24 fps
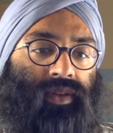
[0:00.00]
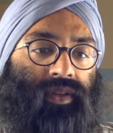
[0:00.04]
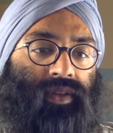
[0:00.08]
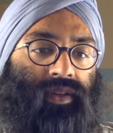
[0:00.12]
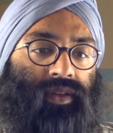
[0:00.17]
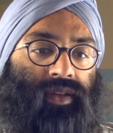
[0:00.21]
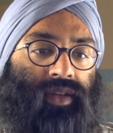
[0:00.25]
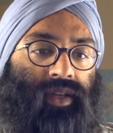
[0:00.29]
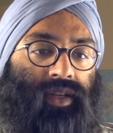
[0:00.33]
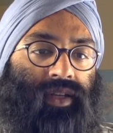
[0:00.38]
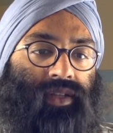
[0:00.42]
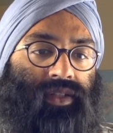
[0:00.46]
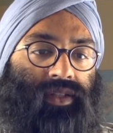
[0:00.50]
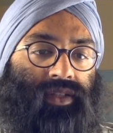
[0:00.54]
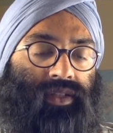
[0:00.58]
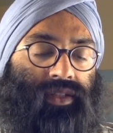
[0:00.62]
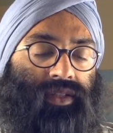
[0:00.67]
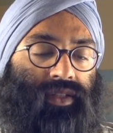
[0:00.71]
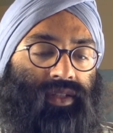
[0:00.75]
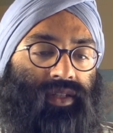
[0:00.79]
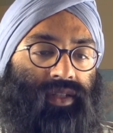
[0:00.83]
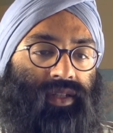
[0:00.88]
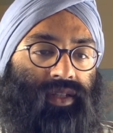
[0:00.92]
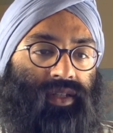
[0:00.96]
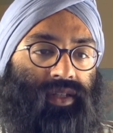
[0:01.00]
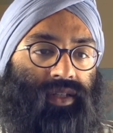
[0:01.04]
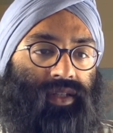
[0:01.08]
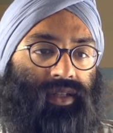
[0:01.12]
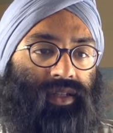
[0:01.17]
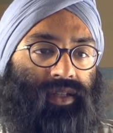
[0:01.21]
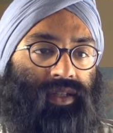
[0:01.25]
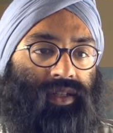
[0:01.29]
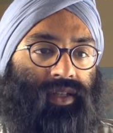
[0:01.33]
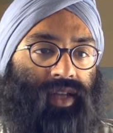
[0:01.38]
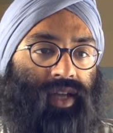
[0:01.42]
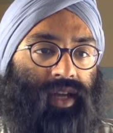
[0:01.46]
Next,
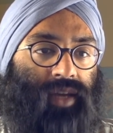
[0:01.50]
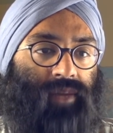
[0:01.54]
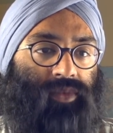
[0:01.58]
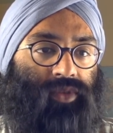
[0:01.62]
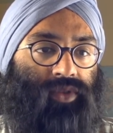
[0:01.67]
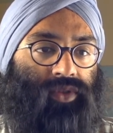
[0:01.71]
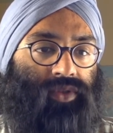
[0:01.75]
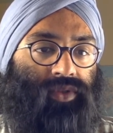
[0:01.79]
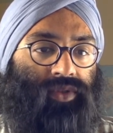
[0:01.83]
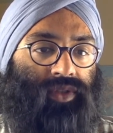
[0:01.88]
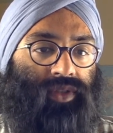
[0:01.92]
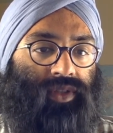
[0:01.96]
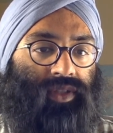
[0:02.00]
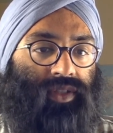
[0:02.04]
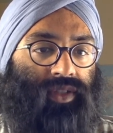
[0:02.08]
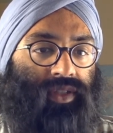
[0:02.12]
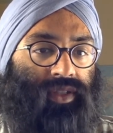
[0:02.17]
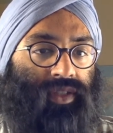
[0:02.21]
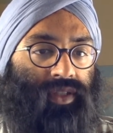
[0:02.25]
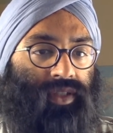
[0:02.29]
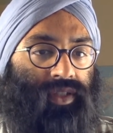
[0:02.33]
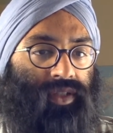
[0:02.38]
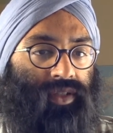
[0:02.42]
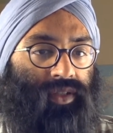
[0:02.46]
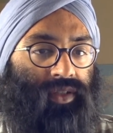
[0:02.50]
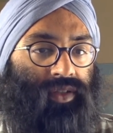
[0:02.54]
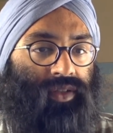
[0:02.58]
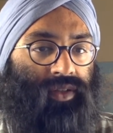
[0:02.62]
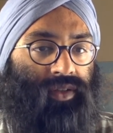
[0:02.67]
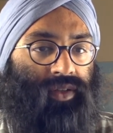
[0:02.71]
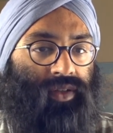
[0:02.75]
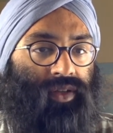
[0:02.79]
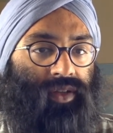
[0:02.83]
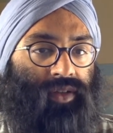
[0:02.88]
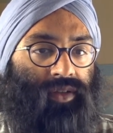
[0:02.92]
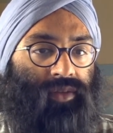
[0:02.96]
captures here,
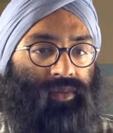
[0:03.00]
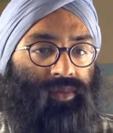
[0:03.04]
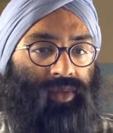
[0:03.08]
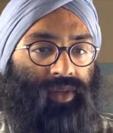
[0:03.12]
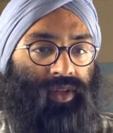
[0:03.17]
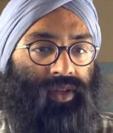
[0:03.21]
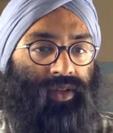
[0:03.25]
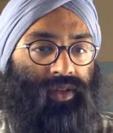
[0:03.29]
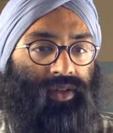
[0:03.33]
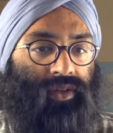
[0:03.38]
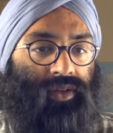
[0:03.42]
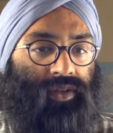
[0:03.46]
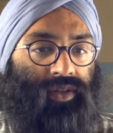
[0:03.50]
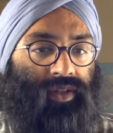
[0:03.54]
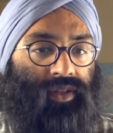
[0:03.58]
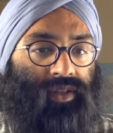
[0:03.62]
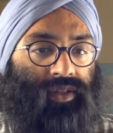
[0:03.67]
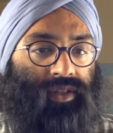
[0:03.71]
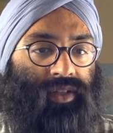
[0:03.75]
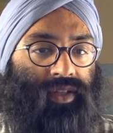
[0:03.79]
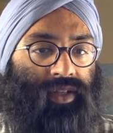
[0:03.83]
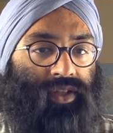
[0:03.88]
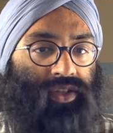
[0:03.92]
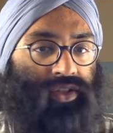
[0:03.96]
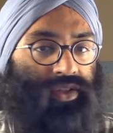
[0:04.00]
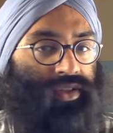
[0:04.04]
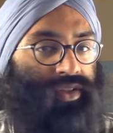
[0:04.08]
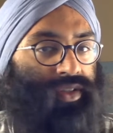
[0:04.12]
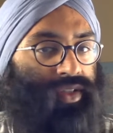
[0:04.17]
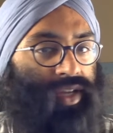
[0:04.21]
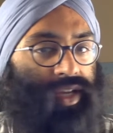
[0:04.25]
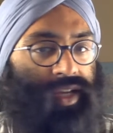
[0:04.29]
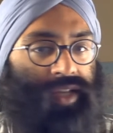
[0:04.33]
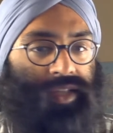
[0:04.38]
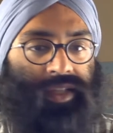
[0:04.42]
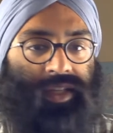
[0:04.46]
another blunder instead of
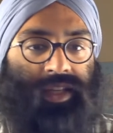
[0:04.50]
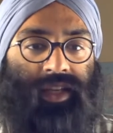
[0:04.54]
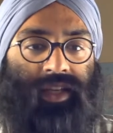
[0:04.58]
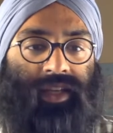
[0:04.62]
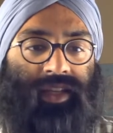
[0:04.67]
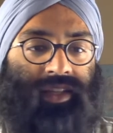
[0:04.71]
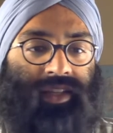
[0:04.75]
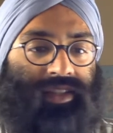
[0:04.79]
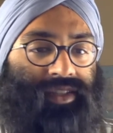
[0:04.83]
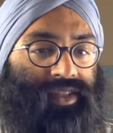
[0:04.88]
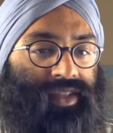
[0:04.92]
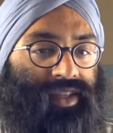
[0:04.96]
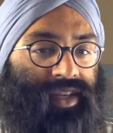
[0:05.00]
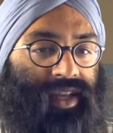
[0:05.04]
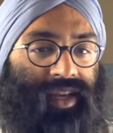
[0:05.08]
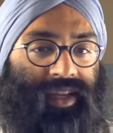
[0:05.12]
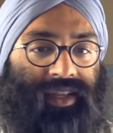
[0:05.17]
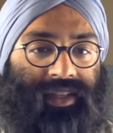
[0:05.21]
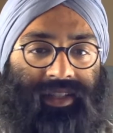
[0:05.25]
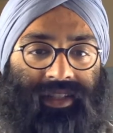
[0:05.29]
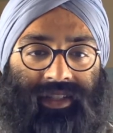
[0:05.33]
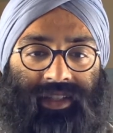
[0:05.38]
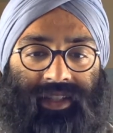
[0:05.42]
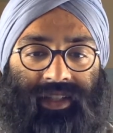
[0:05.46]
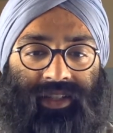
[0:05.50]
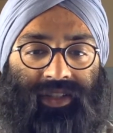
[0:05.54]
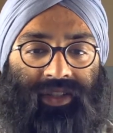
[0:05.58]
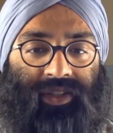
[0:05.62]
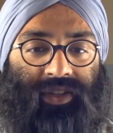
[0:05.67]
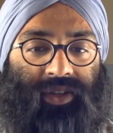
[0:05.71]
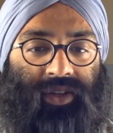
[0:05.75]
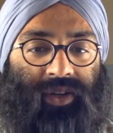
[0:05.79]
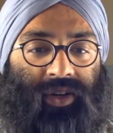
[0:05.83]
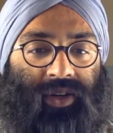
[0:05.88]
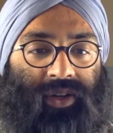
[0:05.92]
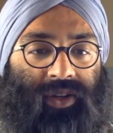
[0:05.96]
this knight. I
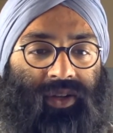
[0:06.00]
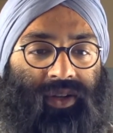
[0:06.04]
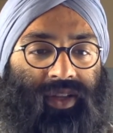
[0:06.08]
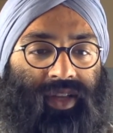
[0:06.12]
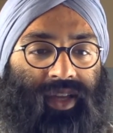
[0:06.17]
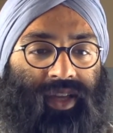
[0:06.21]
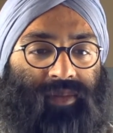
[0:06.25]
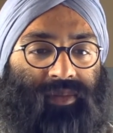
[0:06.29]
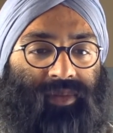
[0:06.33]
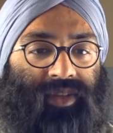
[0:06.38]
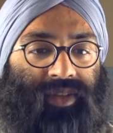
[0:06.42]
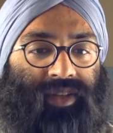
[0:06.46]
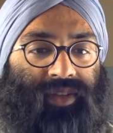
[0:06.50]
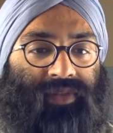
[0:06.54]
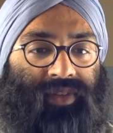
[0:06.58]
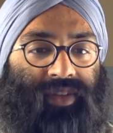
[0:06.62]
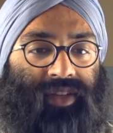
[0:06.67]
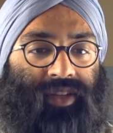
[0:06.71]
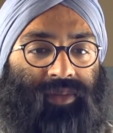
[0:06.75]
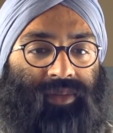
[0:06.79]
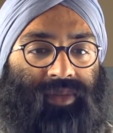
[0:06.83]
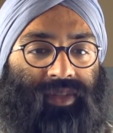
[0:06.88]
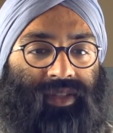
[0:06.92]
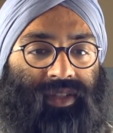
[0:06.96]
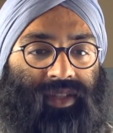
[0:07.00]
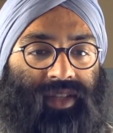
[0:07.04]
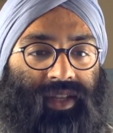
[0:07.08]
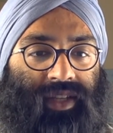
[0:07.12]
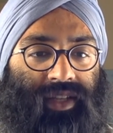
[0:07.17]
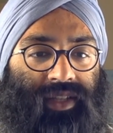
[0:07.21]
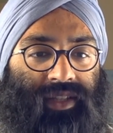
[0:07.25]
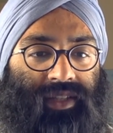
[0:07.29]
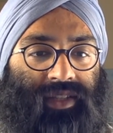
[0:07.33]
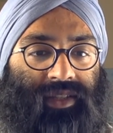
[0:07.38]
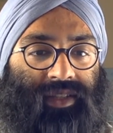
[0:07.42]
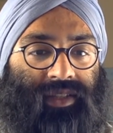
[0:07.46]
took all game to develop this
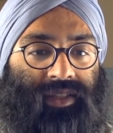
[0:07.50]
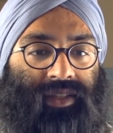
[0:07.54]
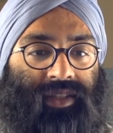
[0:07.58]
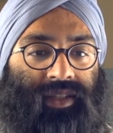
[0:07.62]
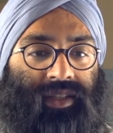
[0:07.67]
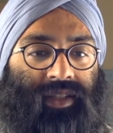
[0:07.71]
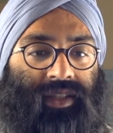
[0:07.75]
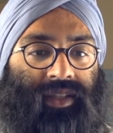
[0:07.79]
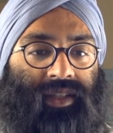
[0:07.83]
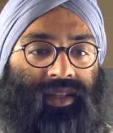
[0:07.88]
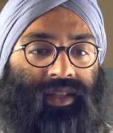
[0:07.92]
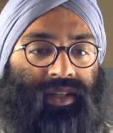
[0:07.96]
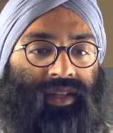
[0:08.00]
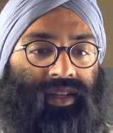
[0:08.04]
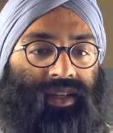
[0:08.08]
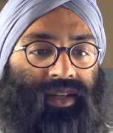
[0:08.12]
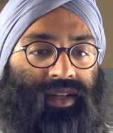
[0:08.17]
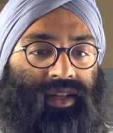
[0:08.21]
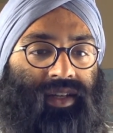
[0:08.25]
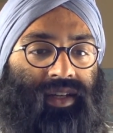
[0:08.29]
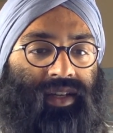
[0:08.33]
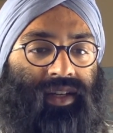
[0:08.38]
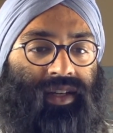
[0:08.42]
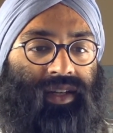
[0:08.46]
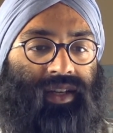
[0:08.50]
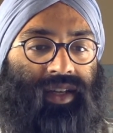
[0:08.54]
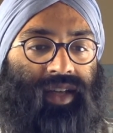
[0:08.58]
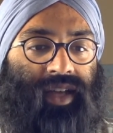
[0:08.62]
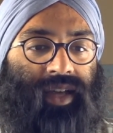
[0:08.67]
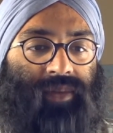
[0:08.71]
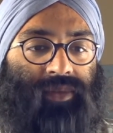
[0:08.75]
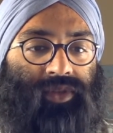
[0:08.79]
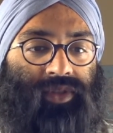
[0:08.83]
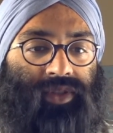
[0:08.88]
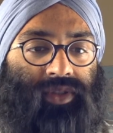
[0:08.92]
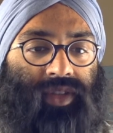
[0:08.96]
knight.
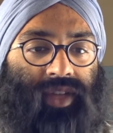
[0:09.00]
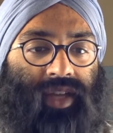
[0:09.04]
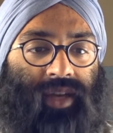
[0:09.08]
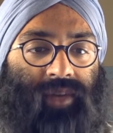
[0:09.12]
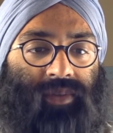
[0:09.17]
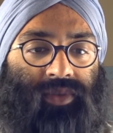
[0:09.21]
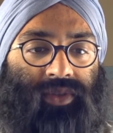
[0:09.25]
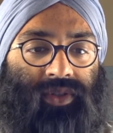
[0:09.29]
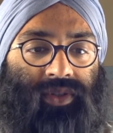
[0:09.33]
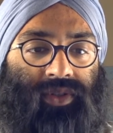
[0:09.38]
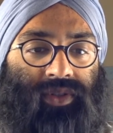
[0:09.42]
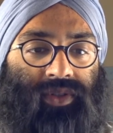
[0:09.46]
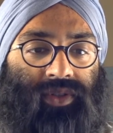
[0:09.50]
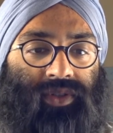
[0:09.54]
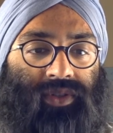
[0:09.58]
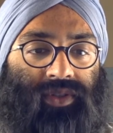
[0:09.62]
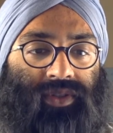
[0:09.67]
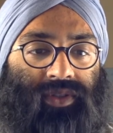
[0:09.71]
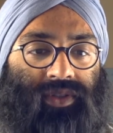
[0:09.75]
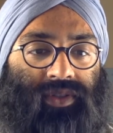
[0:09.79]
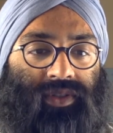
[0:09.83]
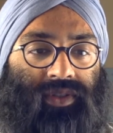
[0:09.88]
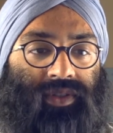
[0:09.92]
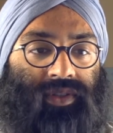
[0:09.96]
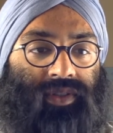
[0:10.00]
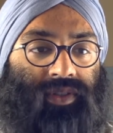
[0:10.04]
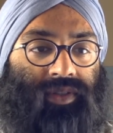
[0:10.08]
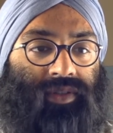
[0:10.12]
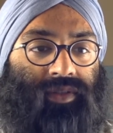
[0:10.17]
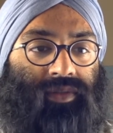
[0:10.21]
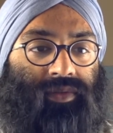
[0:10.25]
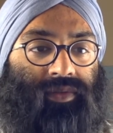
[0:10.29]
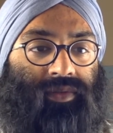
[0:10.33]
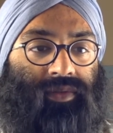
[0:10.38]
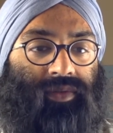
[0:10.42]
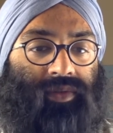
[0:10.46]
Captures.
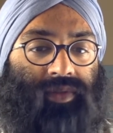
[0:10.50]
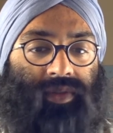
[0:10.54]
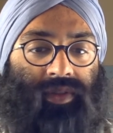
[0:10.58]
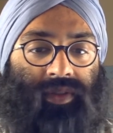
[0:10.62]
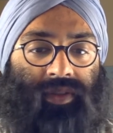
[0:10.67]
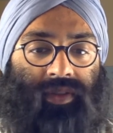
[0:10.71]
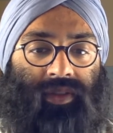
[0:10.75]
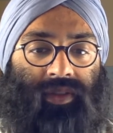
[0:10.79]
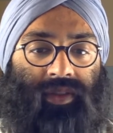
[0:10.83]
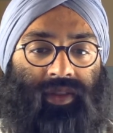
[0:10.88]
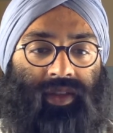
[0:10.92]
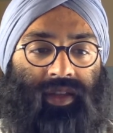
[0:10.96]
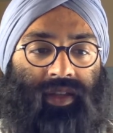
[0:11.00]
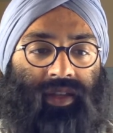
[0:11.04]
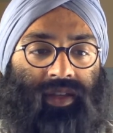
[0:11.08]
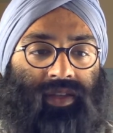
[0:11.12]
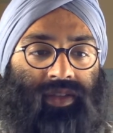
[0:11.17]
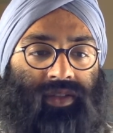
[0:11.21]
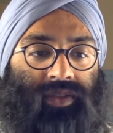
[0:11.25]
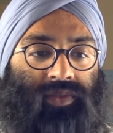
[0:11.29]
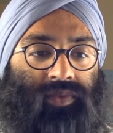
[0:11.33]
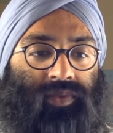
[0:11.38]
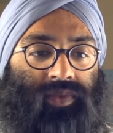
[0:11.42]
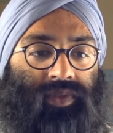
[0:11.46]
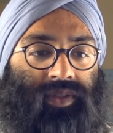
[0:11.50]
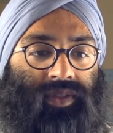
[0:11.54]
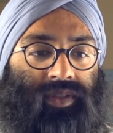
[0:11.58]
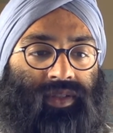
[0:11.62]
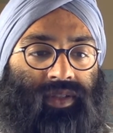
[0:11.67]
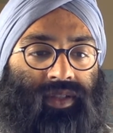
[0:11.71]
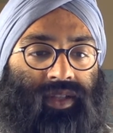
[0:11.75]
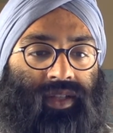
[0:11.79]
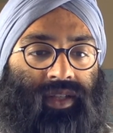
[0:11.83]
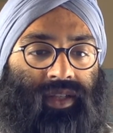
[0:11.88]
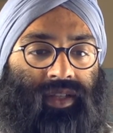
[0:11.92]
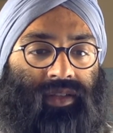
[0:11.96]
This was the
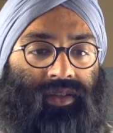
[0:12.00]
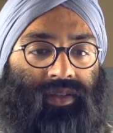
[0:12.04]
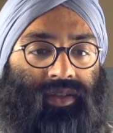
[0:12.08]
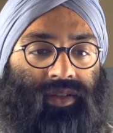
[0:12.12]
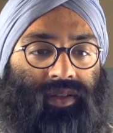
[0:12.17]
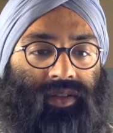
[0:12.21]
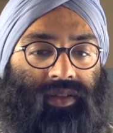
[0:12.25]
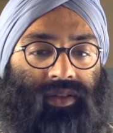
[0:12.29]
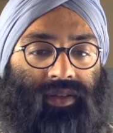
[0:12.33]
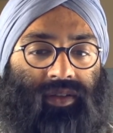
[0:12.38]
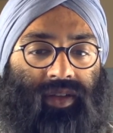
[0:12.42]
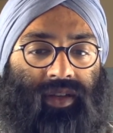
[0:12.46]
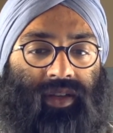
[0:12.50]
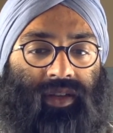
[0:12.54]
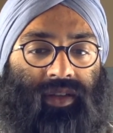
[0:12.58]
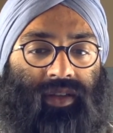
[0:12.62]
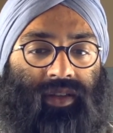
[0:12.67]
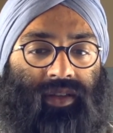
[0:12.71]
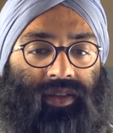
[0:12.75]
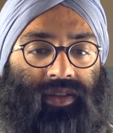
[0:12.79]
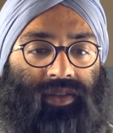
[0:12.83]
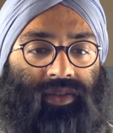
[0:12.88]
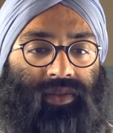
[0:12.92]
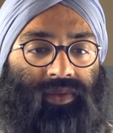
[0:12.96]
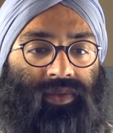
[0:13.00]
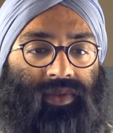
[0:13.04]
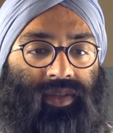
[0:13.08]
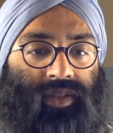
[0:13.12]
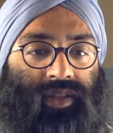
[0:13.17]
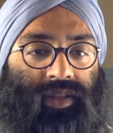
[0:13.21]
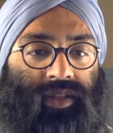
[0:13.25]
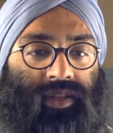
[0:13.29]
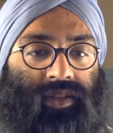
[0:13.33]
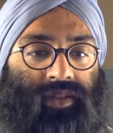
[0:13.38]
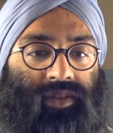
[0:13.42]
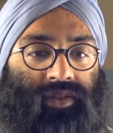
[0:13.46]
killer here, eh? This was the
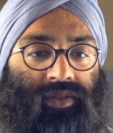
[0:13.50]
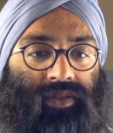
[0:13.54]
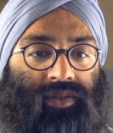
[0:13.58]
killer.